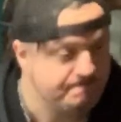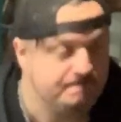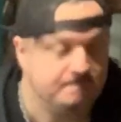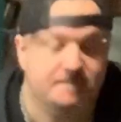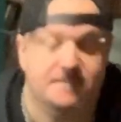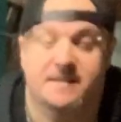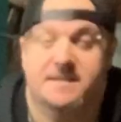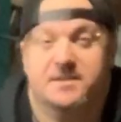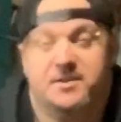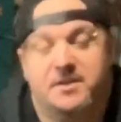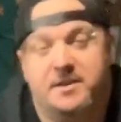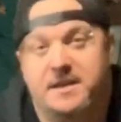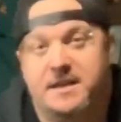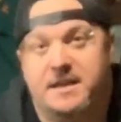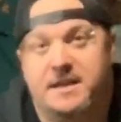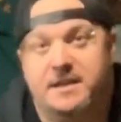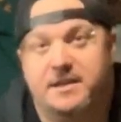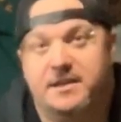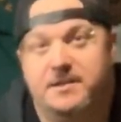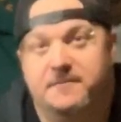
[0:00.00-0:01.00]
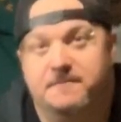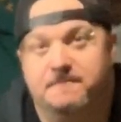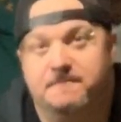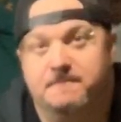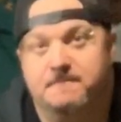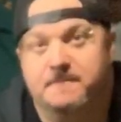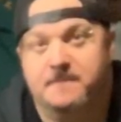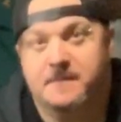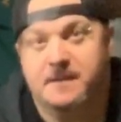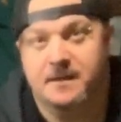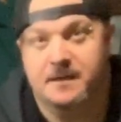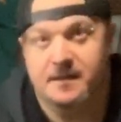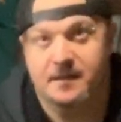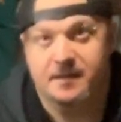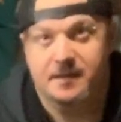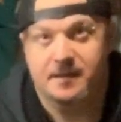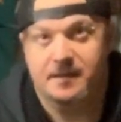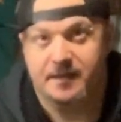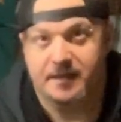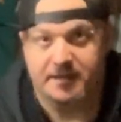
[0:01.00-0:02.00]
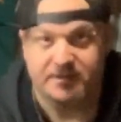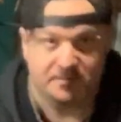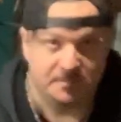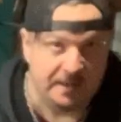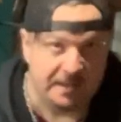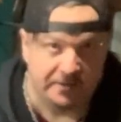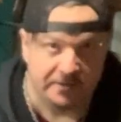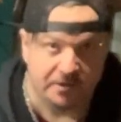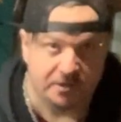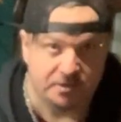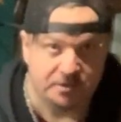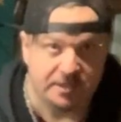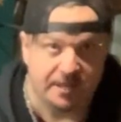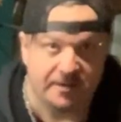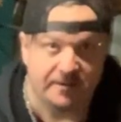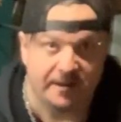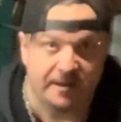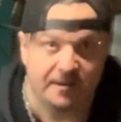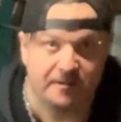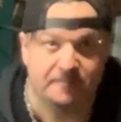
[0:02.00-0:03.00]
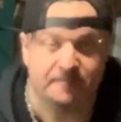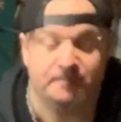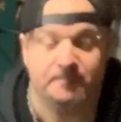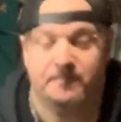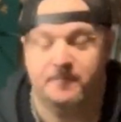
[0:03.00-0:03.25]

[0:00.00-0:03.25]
That's all you gotta do. Gives me a little shout out